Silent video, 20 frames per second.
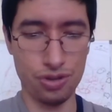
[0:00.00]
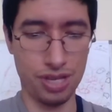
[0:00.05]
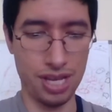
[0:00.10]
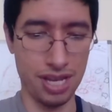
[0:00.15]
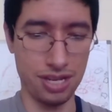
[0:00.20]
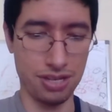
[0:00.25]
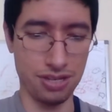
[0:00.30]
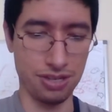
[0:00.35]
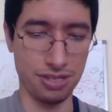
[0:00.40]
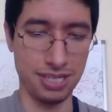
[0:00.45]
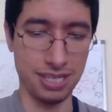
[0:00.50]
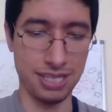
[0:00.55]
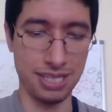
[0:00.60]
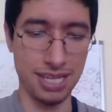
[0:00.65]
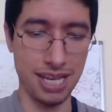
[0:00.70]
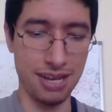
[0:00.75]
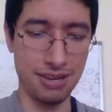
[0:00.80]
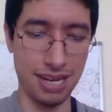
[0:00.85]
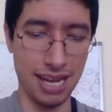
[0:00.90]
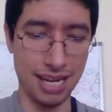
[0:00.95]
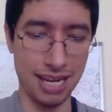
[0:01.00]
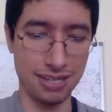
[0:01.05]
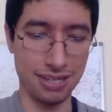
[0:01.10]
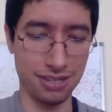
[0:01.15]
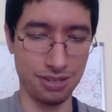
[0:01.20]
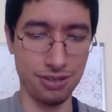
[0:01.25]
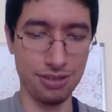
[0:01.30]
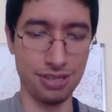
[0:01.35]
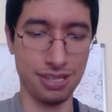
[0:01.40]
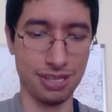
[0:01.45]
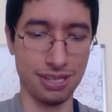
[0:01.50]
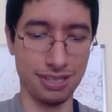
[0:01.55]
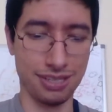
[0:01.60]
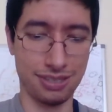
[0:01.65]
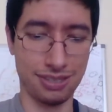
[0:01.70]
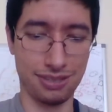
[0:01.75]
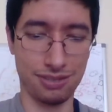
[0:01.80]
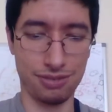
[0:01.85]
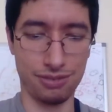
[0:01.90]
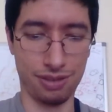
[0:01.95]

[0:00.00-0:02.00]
yeah, to sit down and actually do this